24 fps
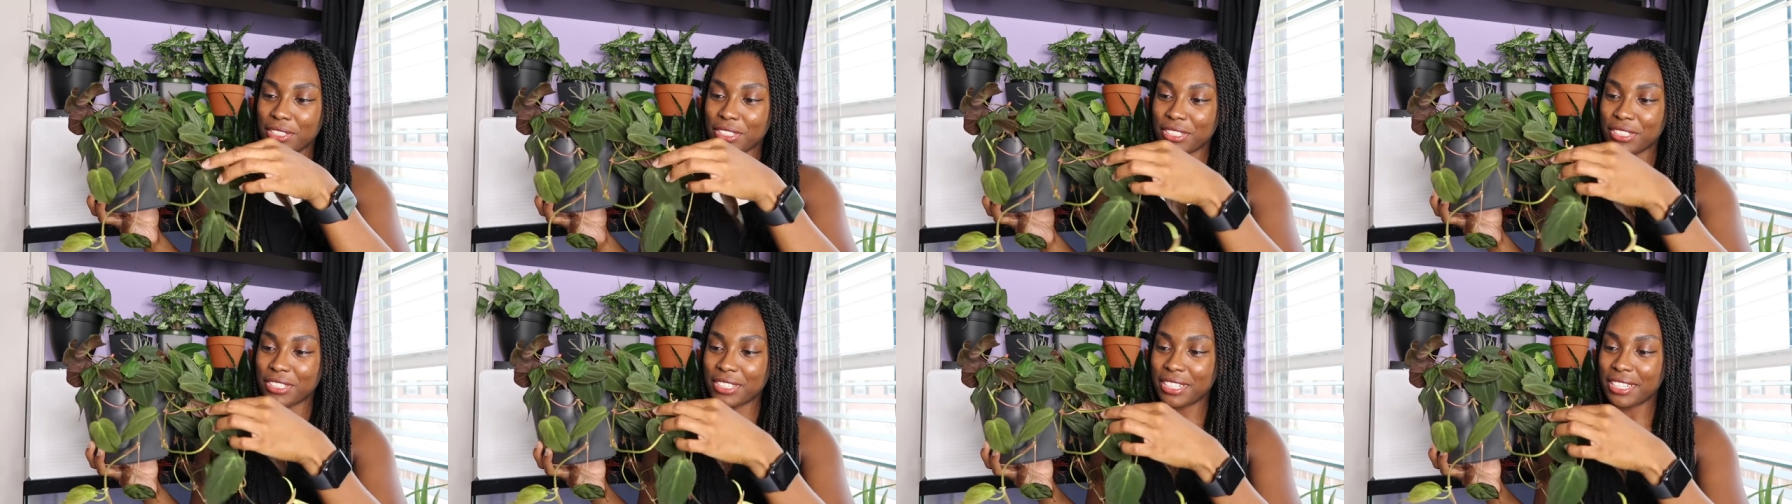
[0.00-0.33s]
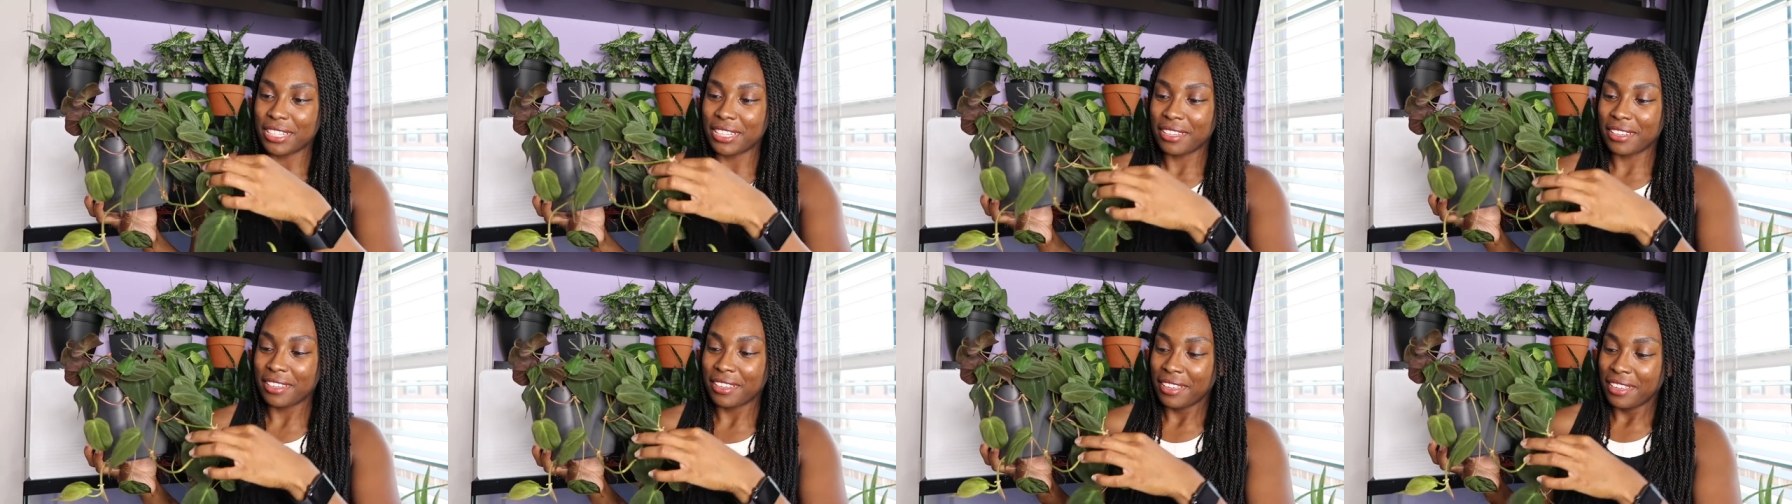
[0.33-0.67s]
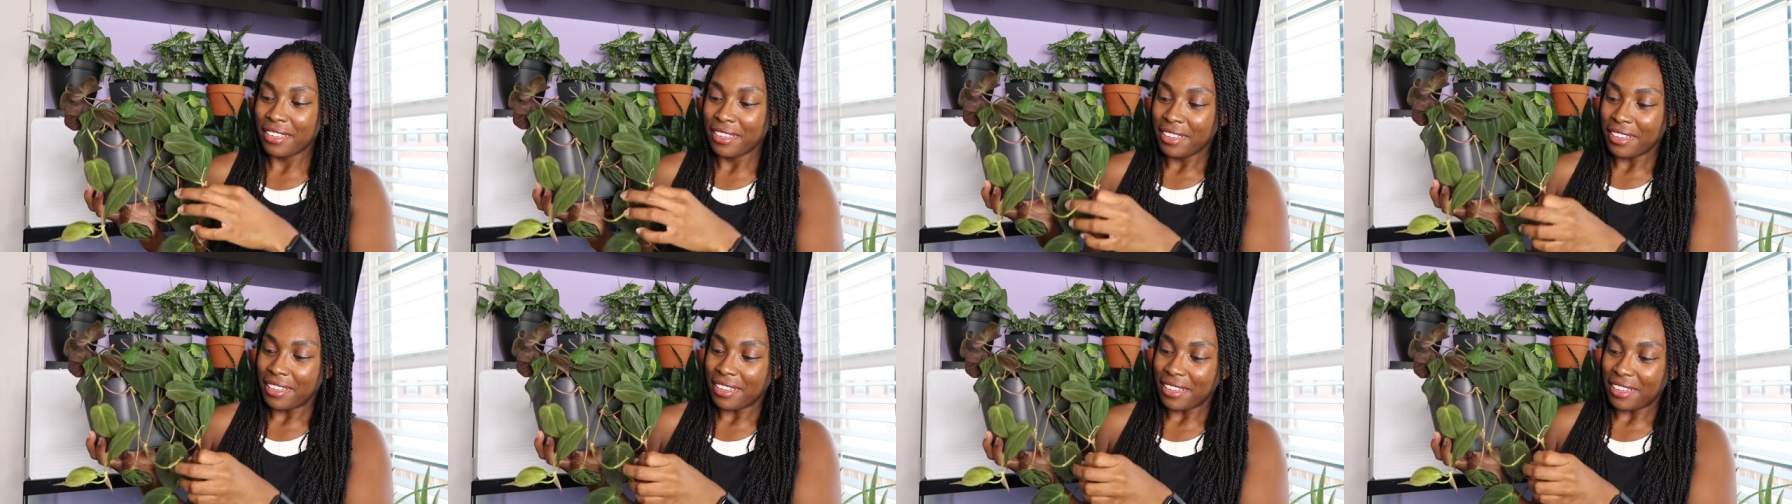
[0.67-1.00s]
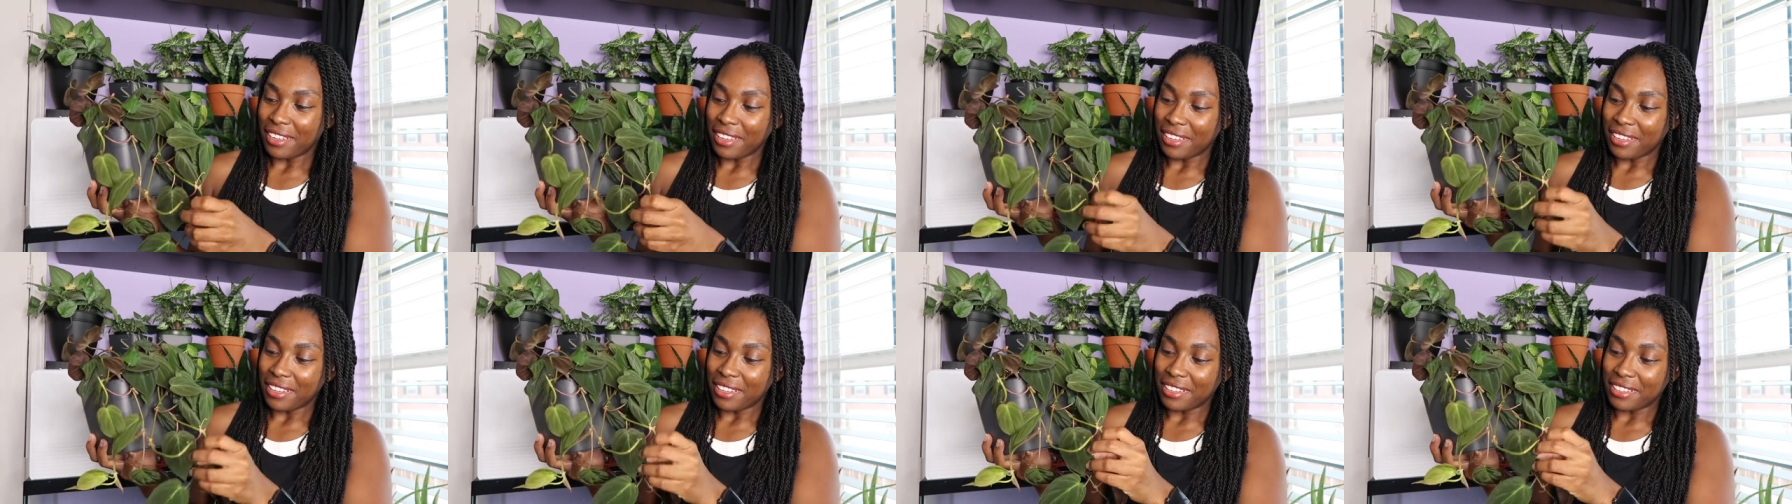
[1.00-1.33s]
during
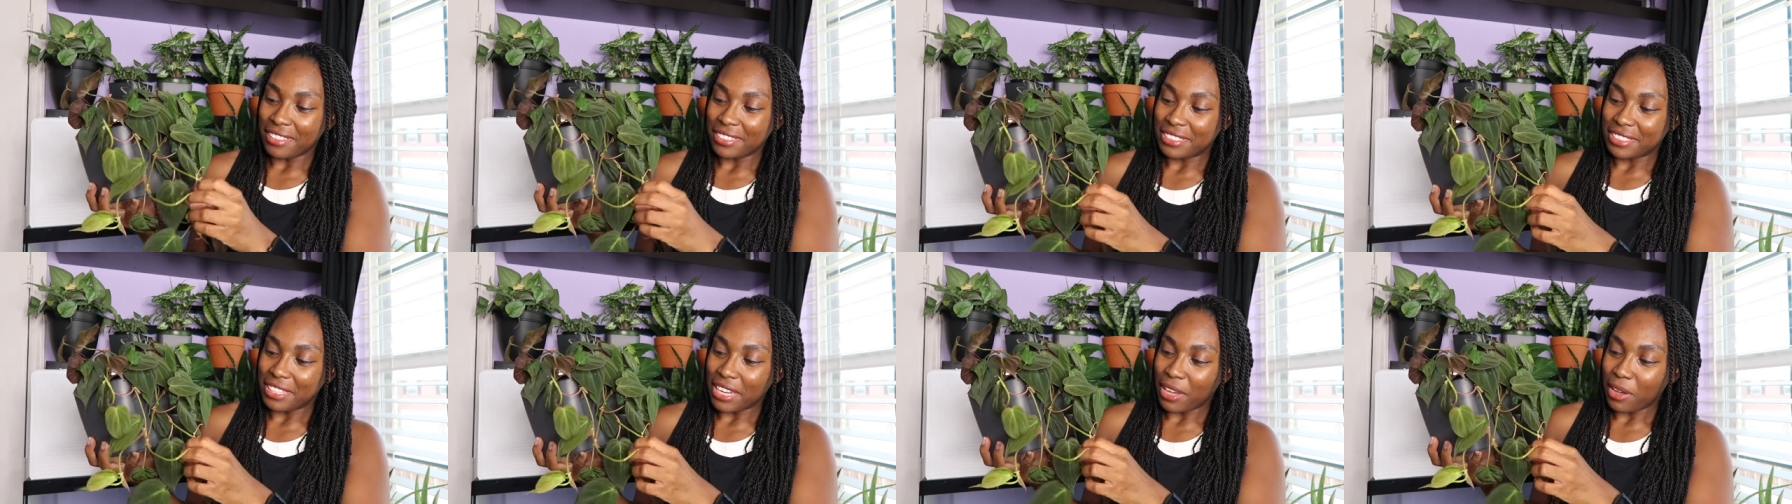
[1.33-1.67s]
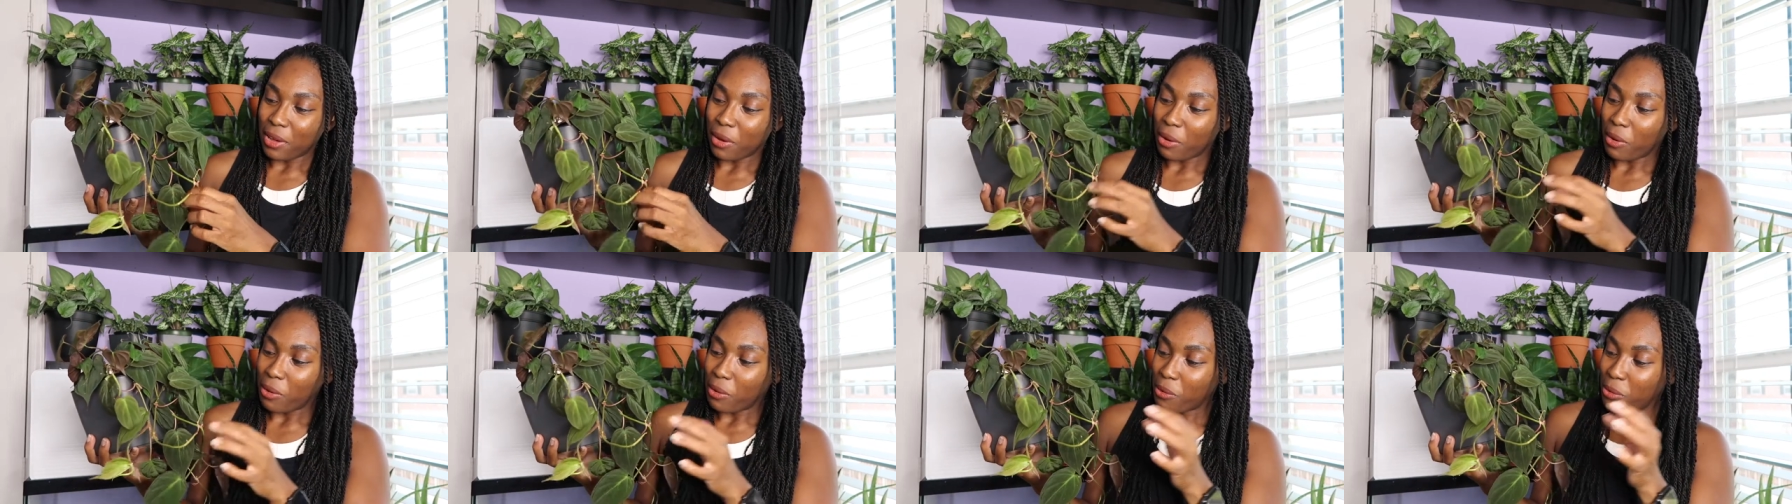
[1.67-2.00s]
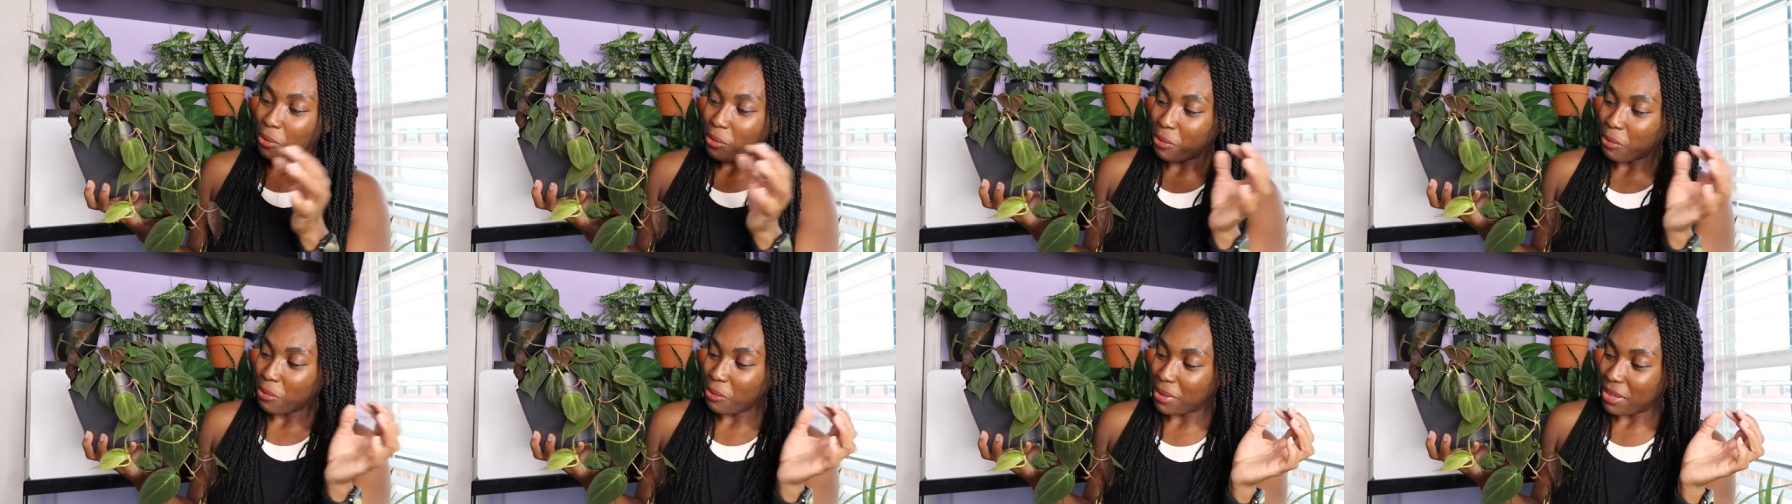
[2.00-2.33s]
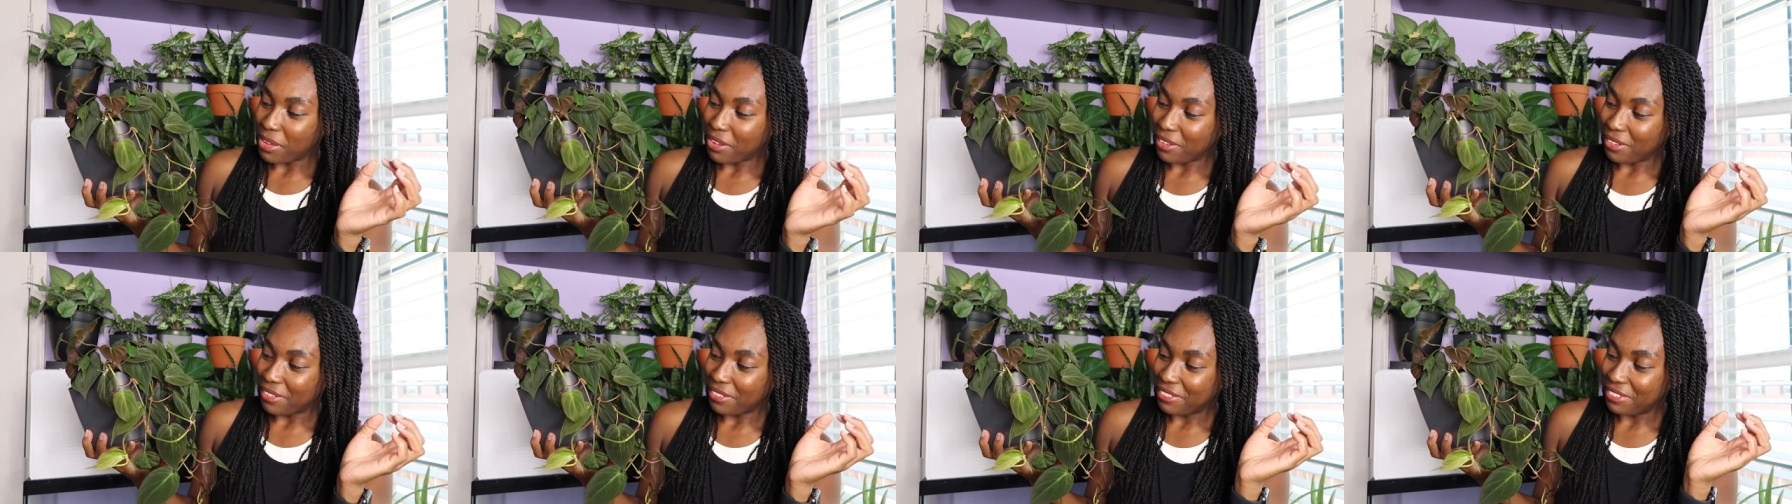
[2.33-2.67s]
stay home,
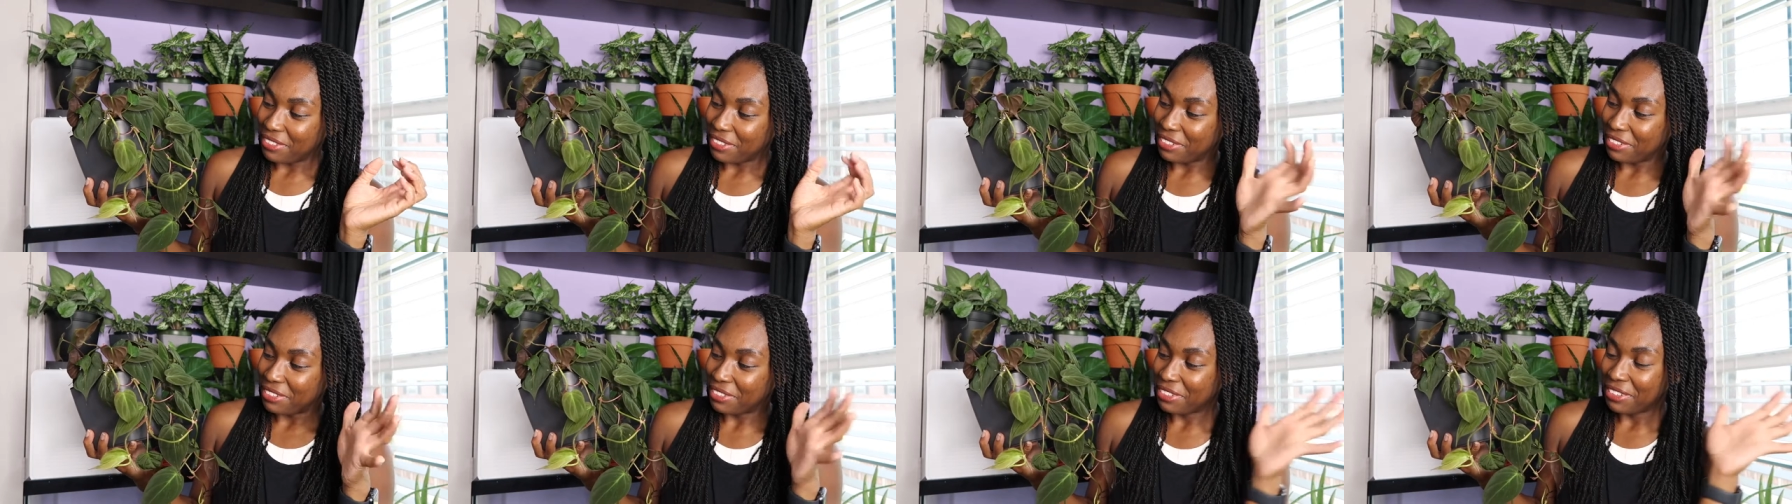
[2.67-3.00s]
and